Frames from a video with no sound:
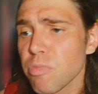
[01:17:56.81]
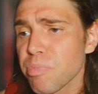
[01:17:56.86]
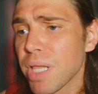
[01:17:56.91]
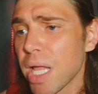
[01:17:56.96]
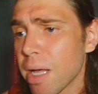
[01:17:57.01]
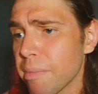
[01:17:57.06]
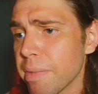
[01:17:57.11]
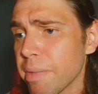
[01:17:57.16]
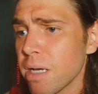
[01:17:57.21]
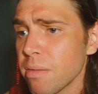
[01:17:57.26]

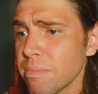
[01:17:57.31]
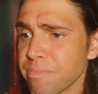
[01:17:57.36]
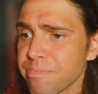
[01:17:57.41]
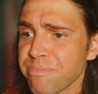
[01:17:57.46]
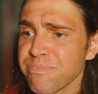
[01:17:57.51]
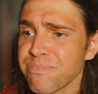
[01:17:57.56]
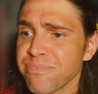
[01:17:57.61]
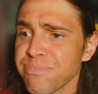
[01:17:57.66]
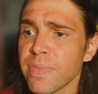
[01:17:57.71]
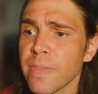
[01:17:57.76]
plumber.
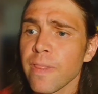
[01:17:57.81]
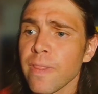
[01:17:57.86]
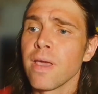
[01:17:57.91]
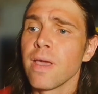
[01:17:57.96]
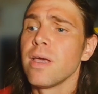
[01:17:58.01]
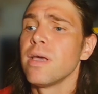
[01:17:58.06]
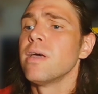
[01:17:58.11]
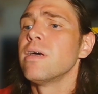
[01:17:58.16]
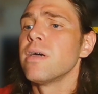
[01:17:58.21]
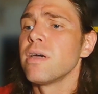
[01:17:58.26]

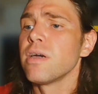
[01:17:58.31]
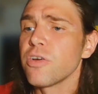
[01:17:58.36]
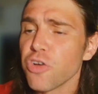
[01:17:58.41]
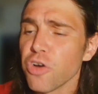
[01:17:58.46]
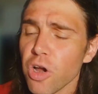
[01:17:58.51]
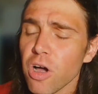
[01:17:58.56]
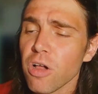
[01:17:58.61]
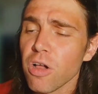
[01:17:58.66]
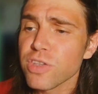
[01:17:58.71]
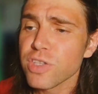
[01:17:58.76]

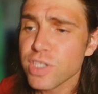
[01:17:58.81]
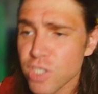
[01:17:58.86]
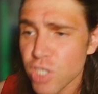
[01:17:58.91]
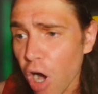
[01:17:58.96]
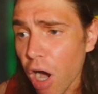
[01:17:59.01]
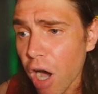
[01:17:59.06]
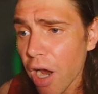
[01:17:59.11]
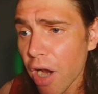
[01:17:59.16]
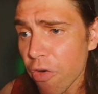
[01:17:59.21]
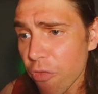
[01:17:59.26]
Good old
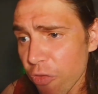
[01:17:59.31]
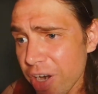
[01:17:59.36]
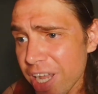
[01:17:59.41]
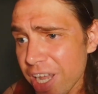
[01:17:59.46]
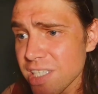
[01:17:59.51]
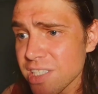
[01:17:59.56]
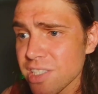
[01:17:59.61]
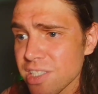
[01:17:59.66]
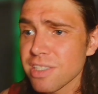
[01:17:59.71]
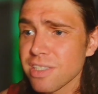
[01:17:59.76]

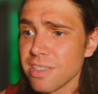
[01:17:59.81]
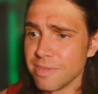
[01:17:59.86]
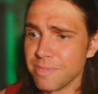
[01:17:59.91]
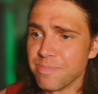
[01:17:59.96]
Tyrese.